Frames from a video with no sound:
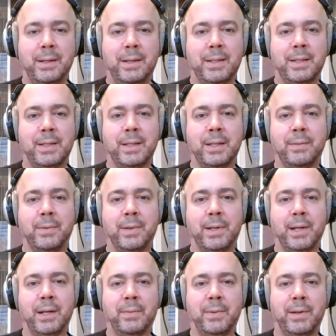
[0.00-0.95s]
it's like we
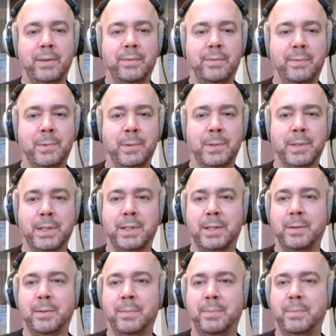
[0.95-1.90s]
kind of want to force
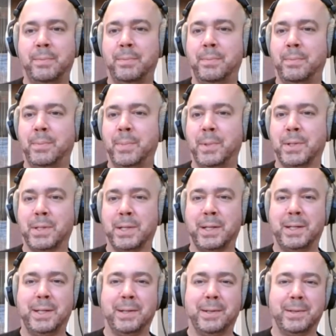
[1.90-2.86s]
the most
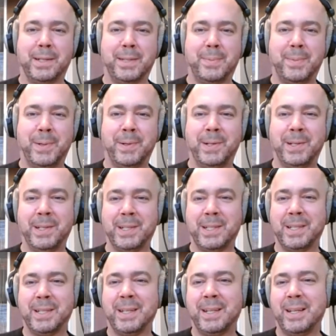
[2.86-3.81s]
ideal
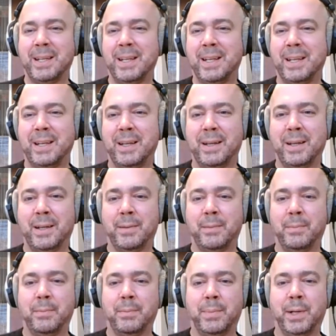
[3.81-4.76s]
experience,
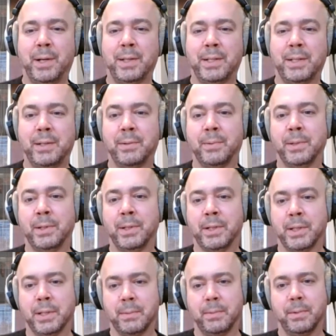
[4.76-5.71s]
but also we're
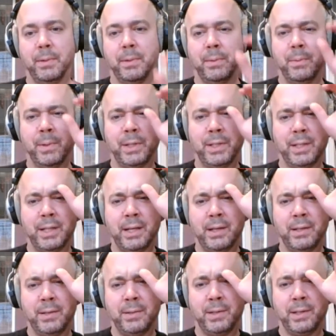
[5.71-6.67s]
just
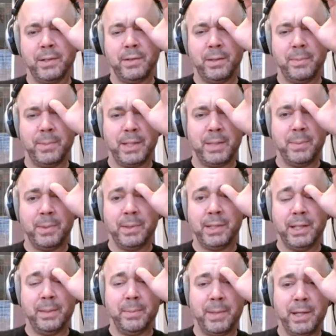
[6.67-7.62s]
down to an extremely small
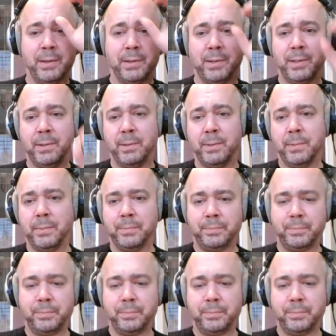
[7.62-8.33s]
team now too.